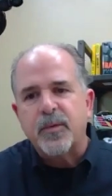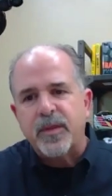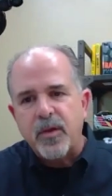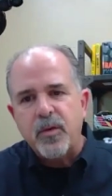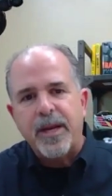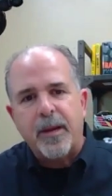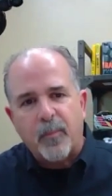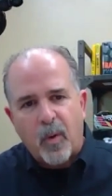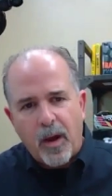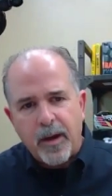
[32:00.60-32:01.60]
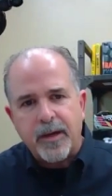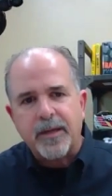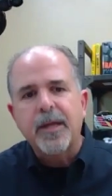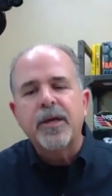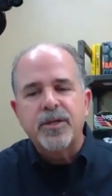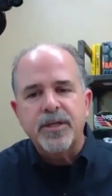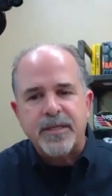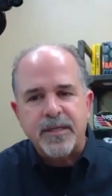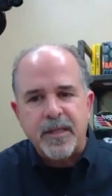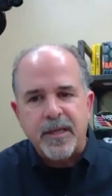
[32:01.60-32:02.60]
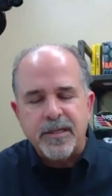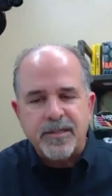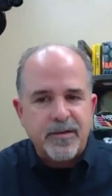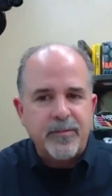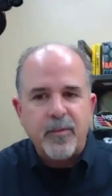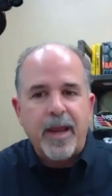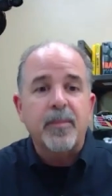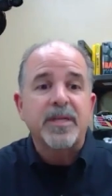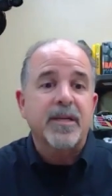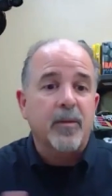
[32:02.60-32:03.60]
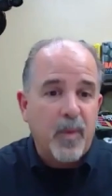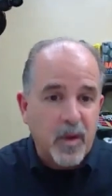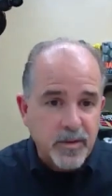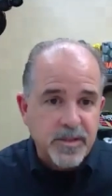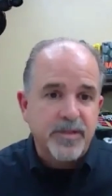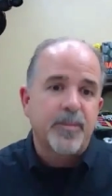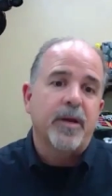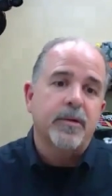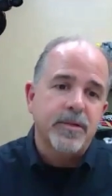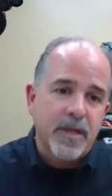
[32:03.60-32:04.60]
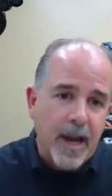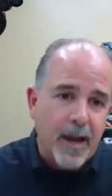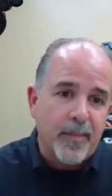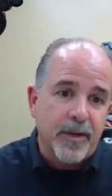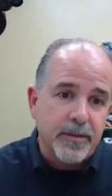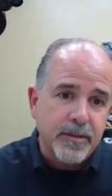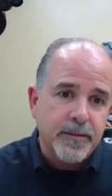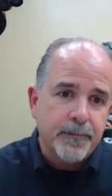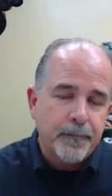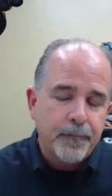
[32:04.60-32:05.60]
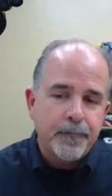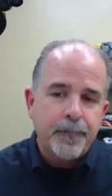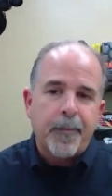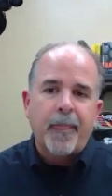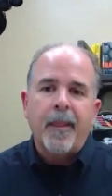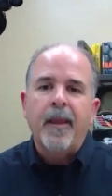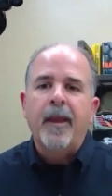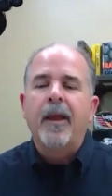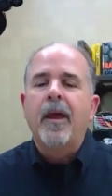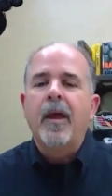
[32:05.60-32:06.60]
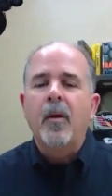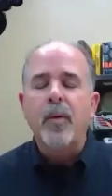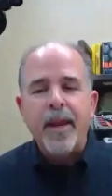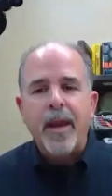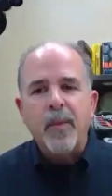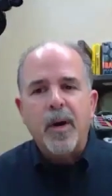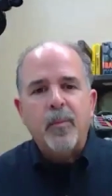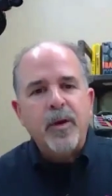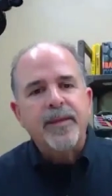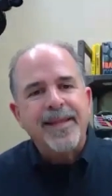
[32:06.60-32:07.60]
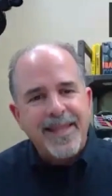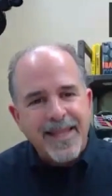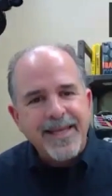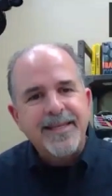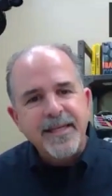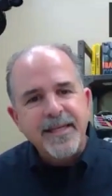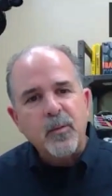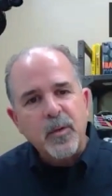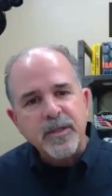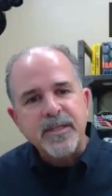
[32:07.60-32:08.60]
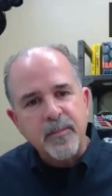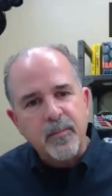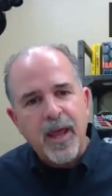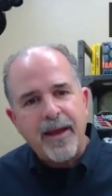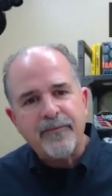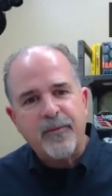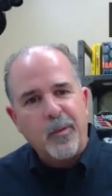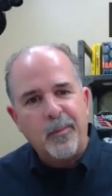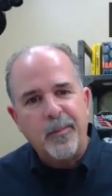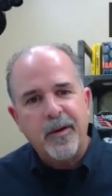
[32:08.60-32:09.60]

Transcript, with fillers: with a unique product just in the industry, we happen to sell postage meters and copiers. We came up with LinkedIn was the platform.